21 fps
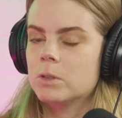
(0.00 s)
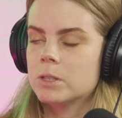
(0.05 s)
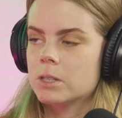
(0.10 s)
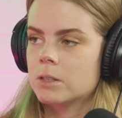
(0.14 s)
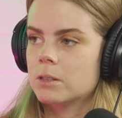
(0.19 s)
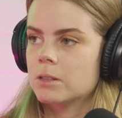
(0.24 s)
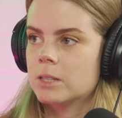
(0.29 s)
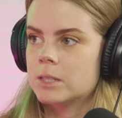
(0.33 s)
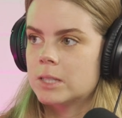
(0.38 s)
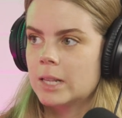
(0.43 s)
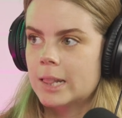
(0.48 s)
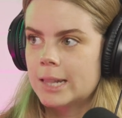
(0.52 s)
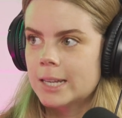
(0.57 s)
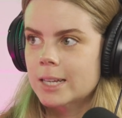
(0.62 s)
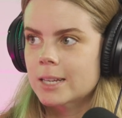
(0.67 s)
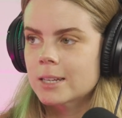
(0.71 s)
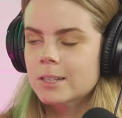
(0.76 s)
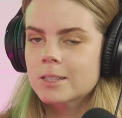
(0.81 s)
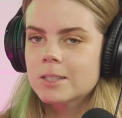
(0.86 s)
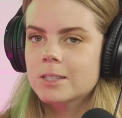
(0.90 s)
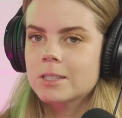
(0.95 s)
It's a
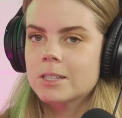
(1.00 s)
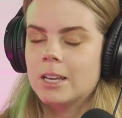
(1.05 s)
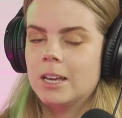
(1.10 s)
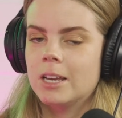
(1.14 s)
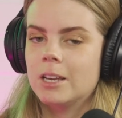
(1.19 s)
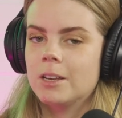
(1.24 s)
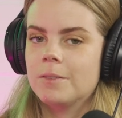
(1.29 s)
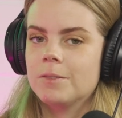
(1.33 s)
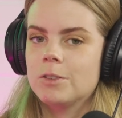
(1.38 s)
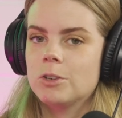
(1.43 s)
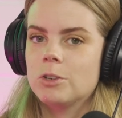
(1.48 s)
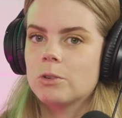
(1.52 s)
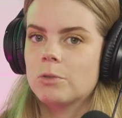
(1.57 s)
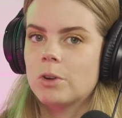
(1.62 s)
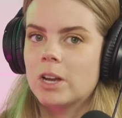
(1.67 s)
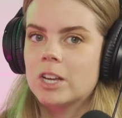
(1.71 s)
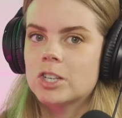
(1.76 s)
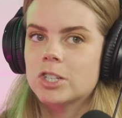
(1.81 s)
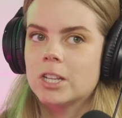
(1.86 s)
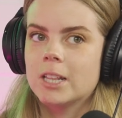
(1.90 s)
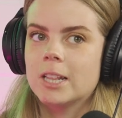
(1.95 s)
lynx, the
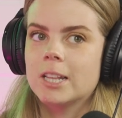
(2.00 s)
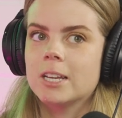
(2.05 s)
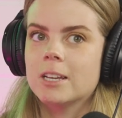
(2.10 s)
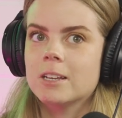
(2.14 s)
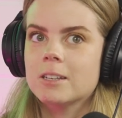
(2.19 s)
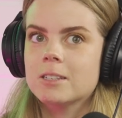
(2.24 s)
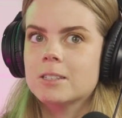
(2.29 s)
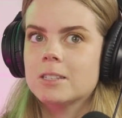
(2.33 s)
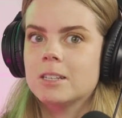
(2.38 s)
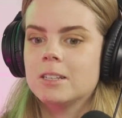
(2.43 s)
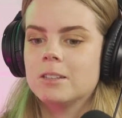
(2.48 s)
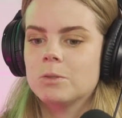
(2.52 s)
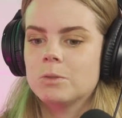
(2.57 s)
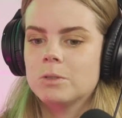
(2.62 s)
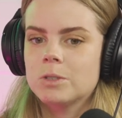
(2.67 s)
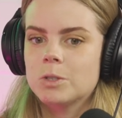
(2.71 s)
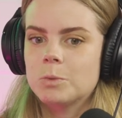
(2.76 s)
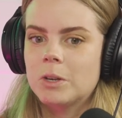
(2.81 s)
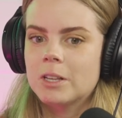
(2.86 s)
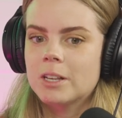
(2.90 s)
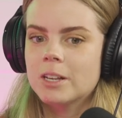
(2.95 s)
Eurasian lynx in
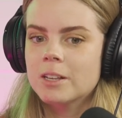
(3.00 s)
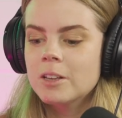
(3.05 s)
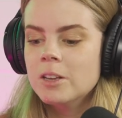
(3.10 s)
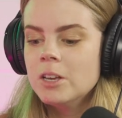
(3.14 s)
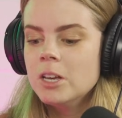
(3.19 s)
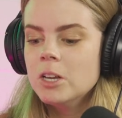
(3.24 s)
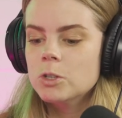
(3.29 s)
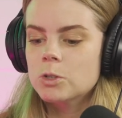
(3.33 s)
Sweden.